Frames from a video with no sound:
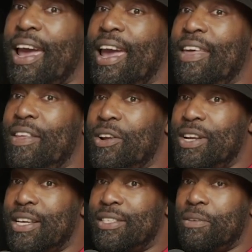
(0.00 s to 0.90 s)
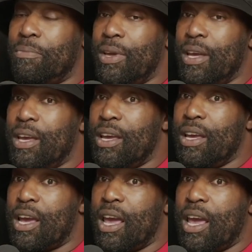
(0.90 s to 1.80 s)
And there needs to be
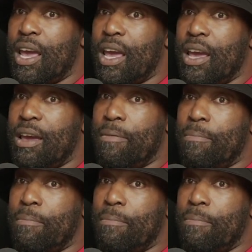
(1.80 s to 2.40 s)
a,